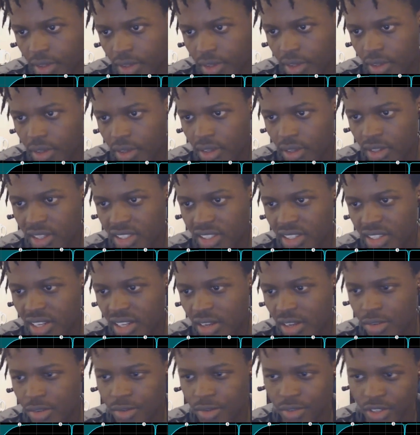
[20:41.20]
it doesn't have a
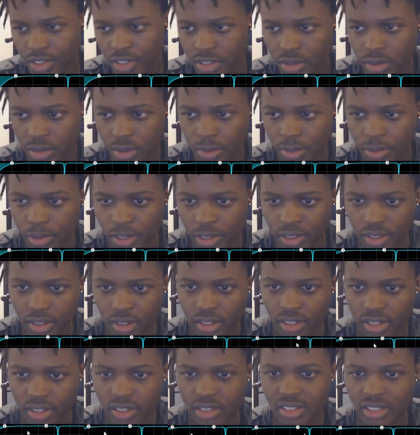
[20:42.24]
visual, but
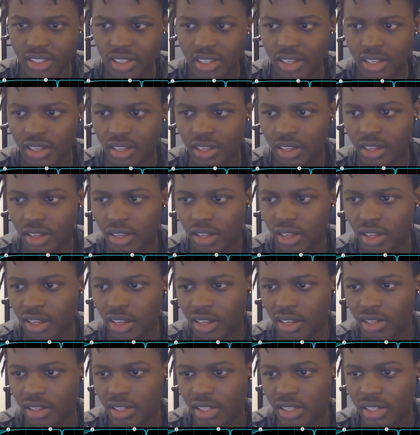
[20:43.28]
it's
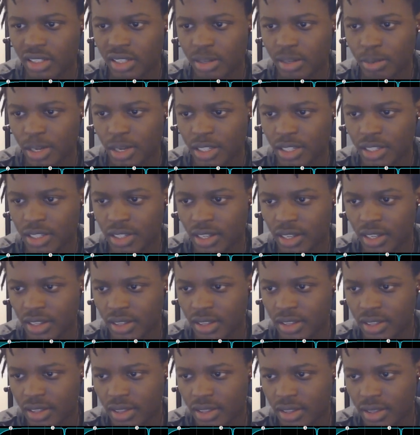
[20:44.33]
just imagine that
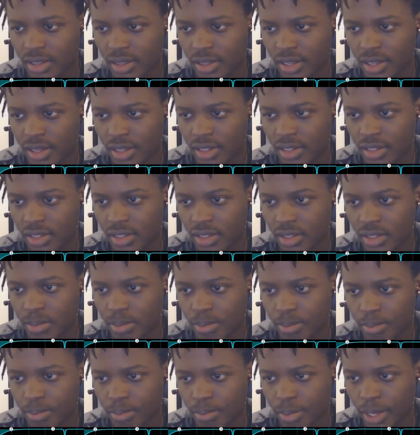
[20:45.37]
these
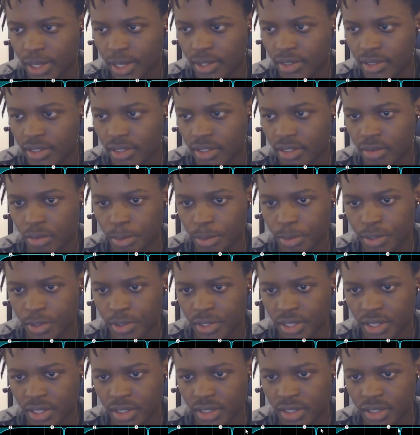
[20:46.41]
bands
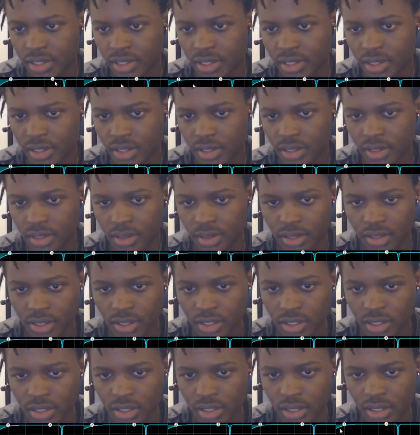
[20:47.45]
represent
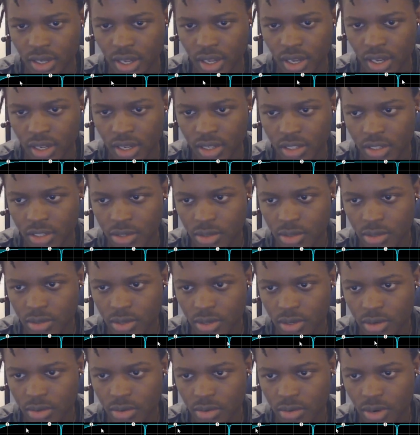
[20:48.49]
this line. So
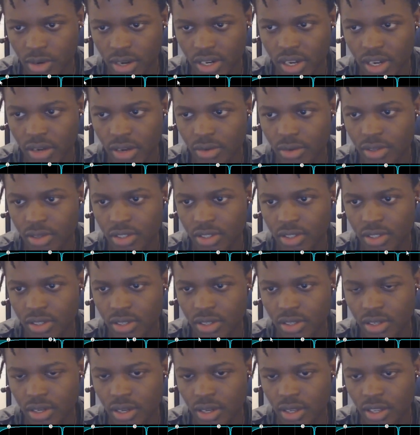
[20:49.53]
right now it's
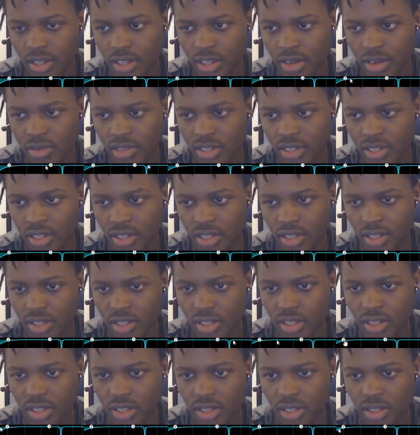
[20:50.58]
like everything
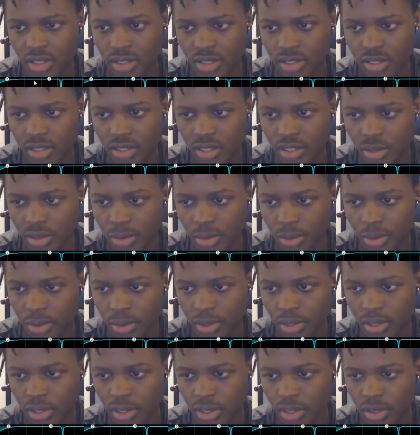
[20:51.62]
is equal.
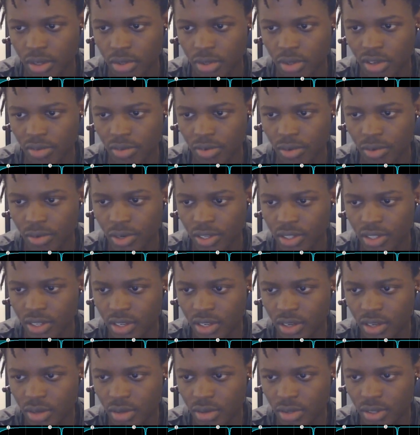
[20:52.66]
So if I want to take
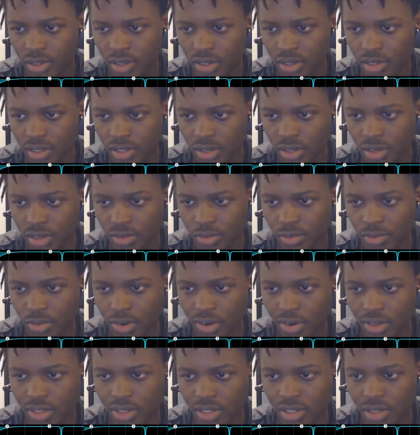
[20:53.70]
out certain
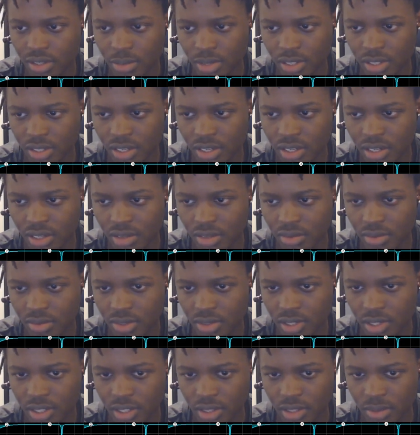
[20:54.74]
frequencies, I'm just gonna
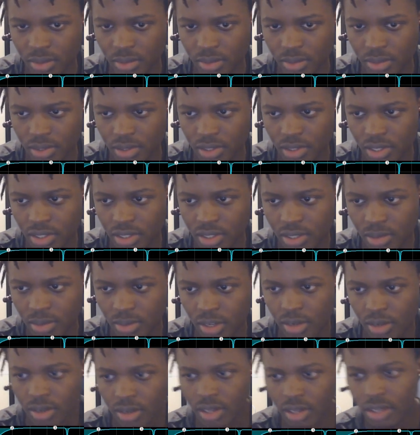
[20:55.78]
take them down.
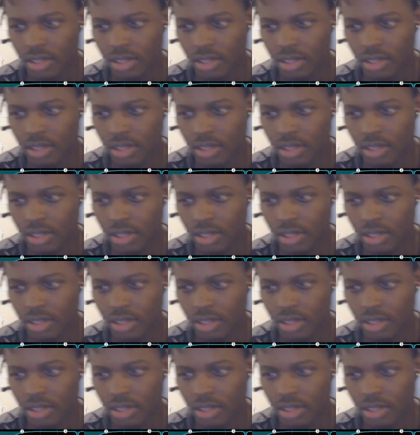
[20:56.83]
Like